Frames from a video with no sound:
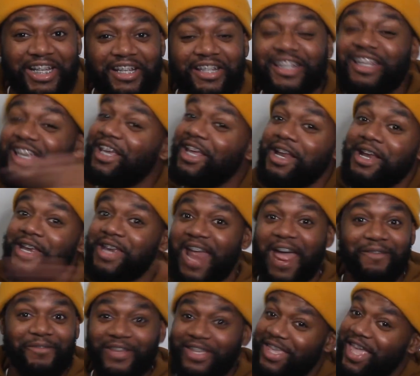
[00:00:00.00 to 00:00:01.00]
See,
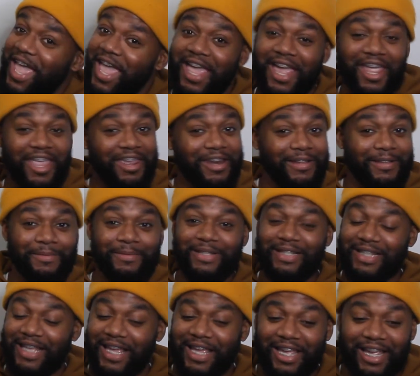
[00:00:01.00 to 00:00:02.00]
navigating, you know what I'm
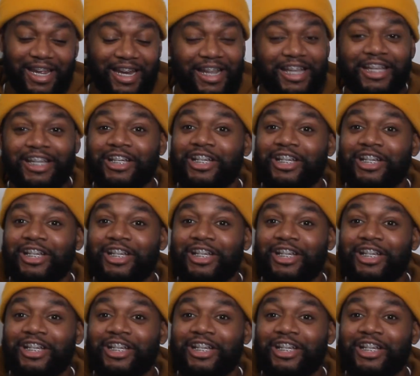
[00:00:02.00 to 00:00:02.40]
saying?